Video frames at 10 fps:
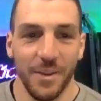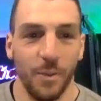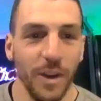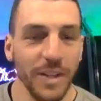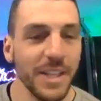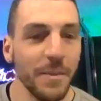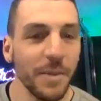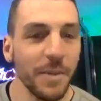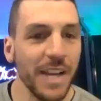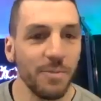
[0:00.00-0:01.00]
What's up,
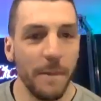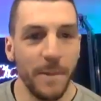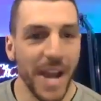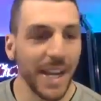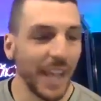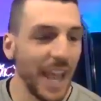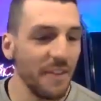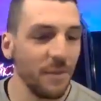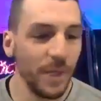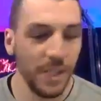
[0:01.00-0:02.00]
guys? We're back.
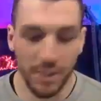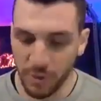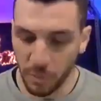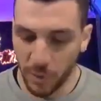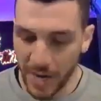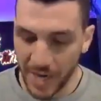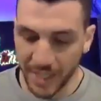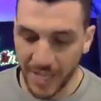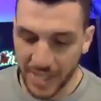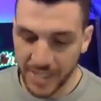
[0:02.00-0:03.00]
FBU
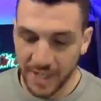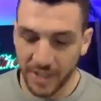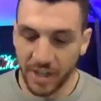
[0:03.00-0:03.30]
podcast here,